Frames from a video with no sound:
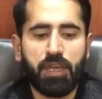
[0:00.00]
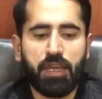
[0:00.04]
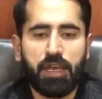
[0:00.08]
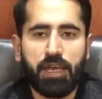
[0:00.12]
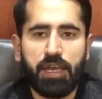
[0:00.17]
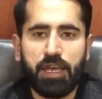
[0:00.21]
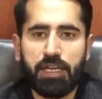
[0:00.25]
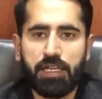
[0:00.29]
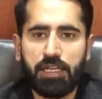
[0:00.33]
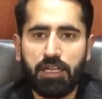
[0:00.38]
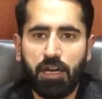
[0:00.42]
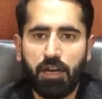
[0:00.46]

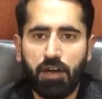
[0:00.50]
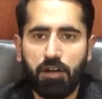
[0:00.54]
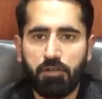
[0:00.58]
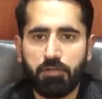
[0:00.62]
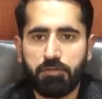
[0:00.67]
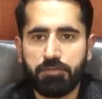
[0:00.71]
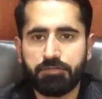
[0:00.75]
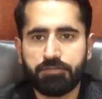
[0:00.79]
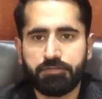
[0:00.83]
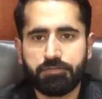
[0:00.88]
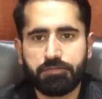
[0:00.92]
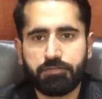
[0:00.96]

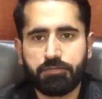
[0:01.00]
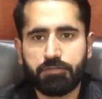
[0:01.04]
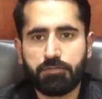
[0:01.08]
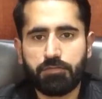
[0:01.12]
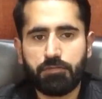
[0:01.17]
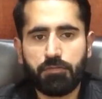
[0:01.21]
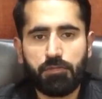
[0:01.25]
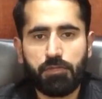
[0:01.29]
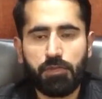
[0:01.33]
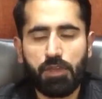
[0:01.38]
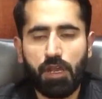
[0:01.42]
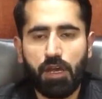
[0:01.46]
Anyhow,
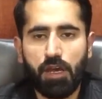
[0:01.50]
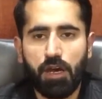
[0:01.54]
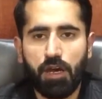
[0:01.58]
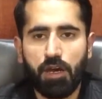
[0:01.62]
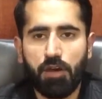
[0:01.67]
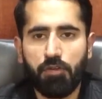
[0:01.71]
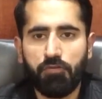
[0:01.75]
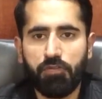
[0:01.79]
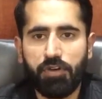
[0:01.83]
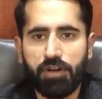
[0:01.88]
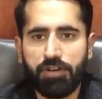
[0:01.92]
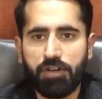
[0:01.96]

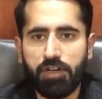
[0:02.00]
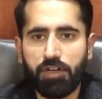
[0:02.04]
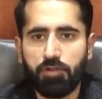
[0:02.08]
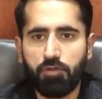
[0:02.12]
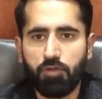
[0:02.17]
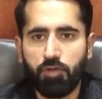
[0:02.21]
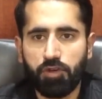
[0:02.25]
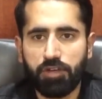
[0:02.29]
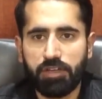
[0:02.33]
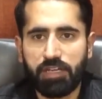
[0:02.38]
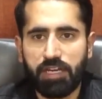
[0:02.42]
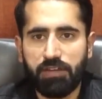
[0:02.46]
Federal
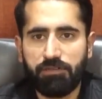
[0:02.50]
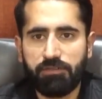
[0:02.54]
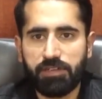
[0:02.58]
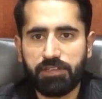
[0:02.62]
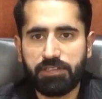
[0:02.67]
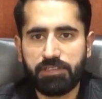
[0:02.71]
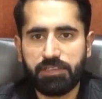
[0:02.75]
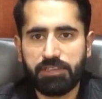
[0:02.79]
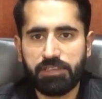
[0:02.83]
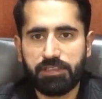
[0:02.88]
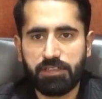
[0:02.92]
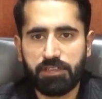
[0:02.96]
Court gave
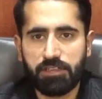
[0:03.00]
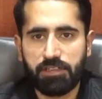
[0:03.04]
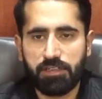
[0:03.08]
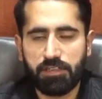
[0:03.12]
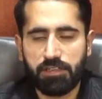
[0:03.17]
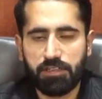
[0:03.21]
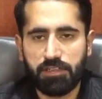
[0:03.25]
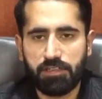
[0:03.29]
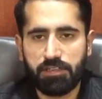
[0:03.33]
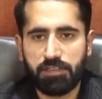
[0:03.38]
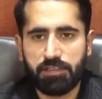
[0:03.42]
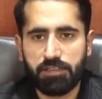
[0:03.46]

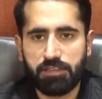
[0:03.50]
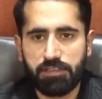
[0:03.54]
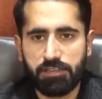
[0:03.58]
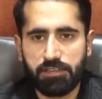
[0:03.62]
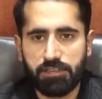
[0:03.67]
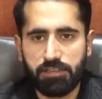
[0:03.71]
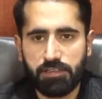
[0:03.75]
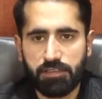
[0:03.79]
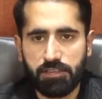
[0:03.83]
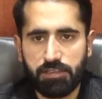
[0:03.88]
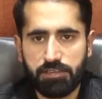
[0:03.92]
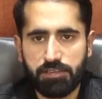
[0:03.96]

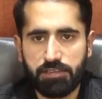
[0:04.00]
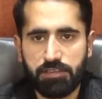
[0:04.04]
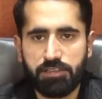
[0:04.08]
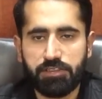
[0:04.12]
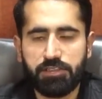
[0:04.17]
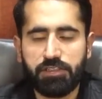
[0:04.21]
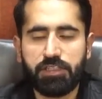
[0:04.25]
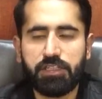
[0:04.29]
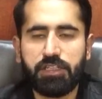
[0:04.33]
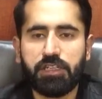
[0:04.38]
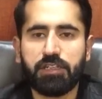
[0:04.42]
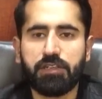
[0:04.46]
this
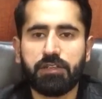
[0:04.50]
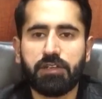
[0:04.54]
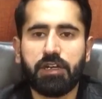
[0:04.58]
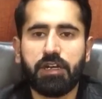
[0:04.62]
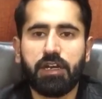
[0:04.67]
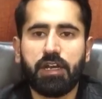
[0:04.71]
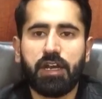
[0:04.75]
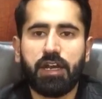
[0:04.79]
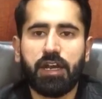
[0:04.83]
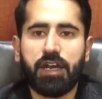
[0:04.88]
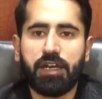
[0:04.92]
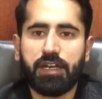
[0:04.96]
decision,
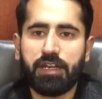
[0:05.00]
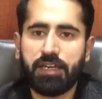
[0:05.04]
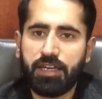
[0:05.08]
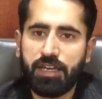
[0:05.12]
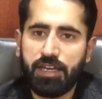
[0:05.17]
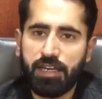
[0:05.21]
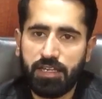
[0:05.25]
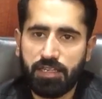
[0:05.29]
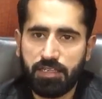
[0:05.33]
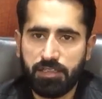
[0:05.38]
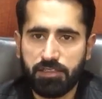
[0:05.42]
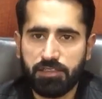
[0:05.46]
and
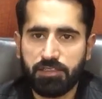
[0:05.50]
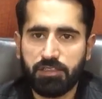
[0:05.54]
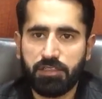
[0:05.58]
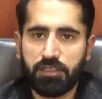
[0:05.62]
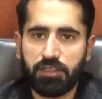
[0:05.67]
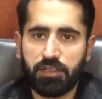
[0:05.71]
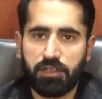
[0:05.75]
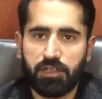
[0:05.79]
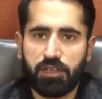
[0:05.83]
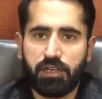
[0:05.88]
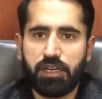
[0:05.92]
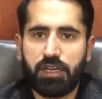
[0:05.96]
again
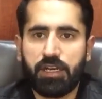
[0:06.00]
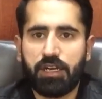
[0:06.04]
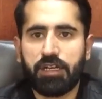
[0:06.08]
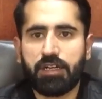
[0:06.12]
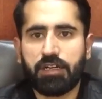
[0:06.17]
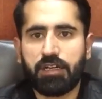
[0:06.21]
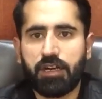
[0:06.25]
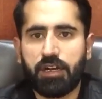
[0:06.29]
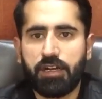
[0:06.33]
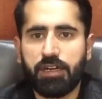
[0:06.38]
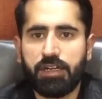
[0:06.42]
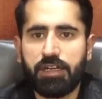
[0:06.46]
A.R.
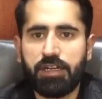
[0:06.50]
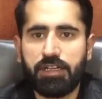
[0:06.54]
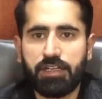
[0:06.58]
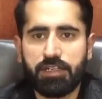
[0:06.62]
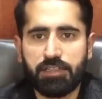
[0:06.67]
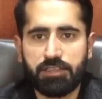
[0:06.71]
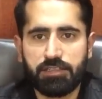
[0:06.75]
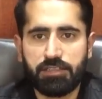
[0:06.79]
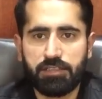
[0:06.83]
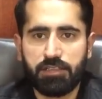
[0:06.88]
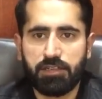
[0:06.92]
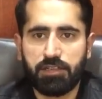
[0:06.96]

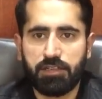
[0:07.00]
Cornelius